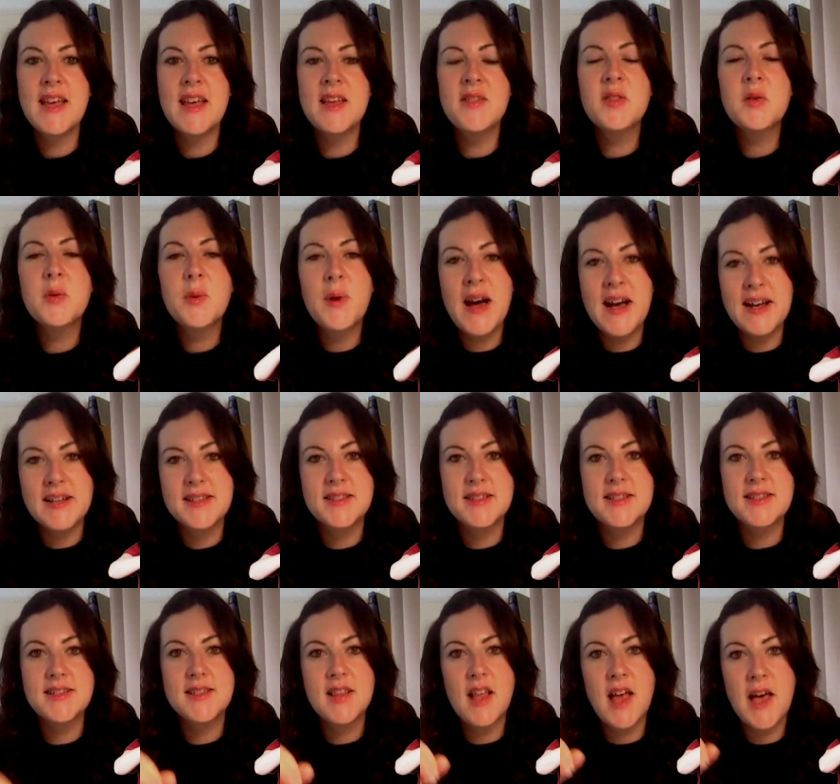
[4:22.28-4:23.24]
In the West,
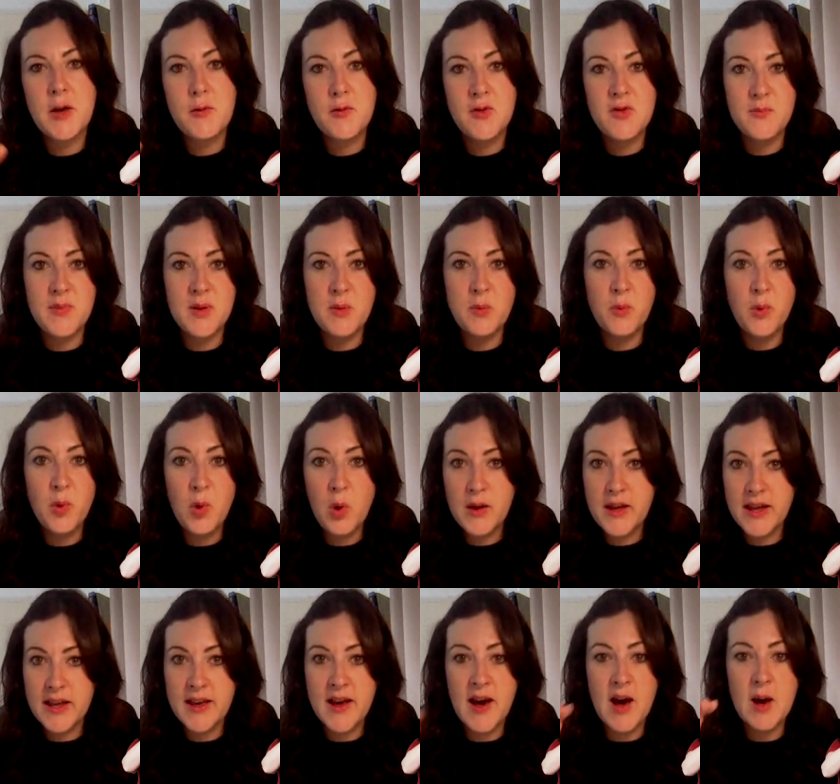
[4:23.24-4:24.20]
it's like we've been
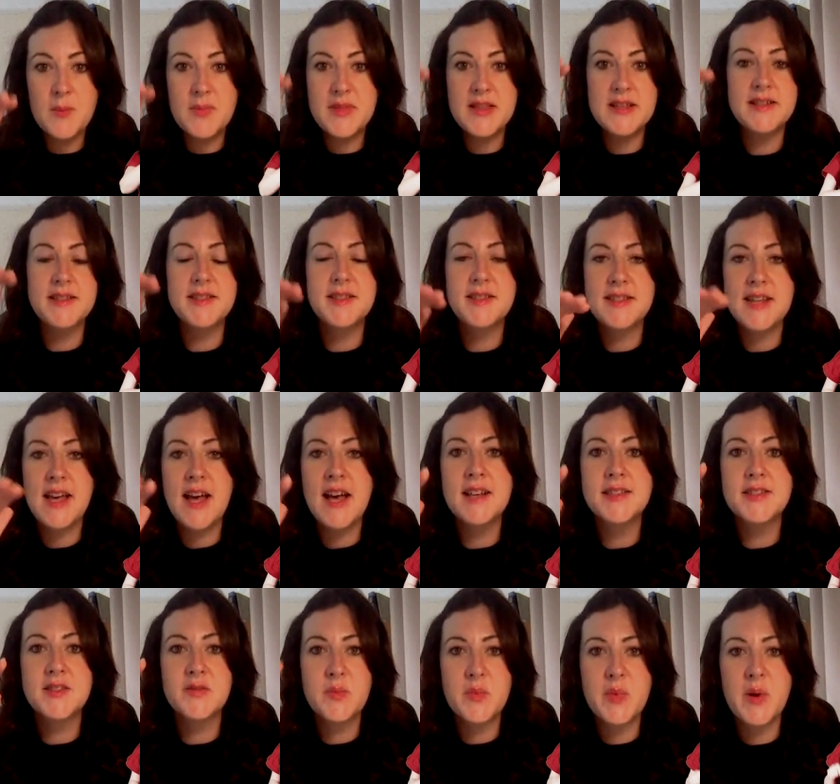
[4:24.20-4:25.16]
walking up these
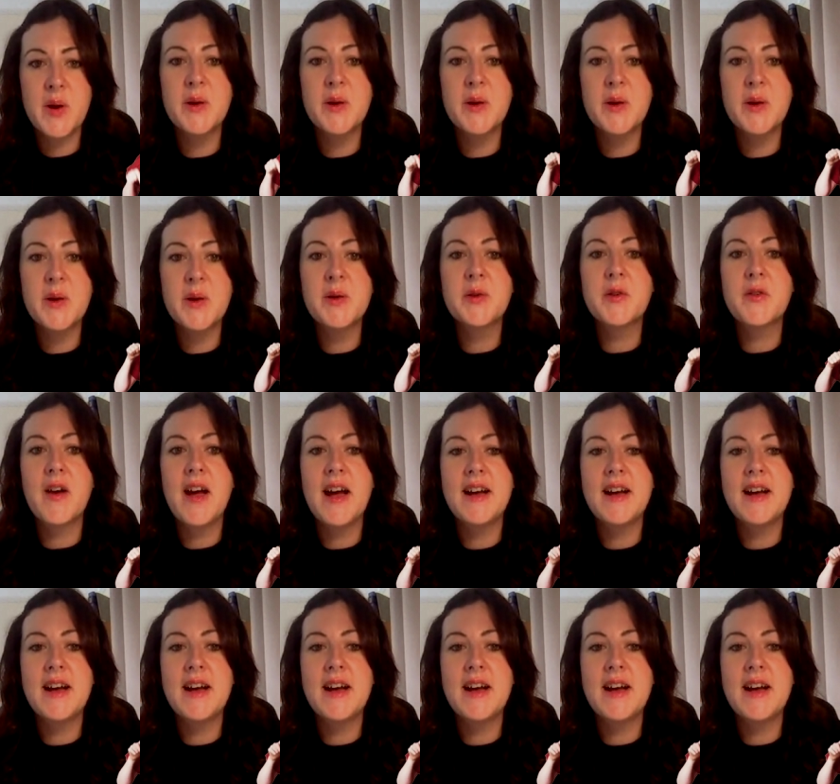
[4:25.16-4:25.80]
stairs of progress,